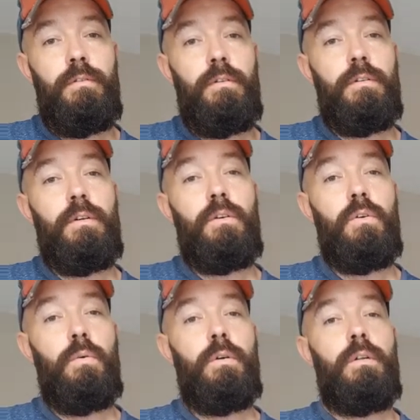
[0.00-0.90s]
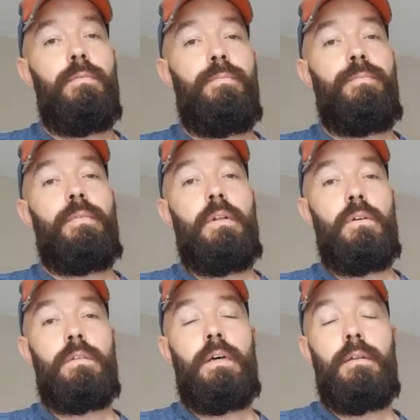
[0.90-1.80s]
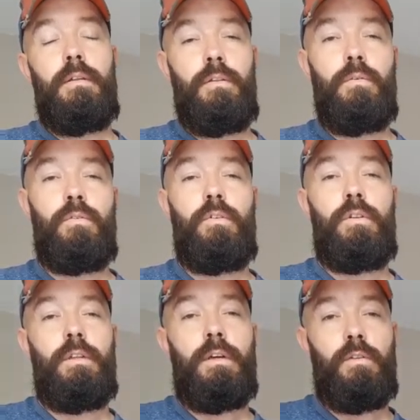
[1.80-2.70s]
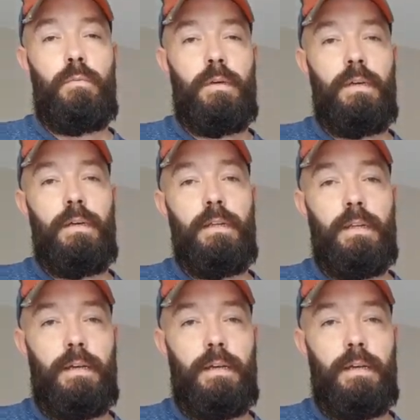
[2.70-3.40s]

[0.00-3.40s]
Looked on Google, looked at the nutrition I should be eating,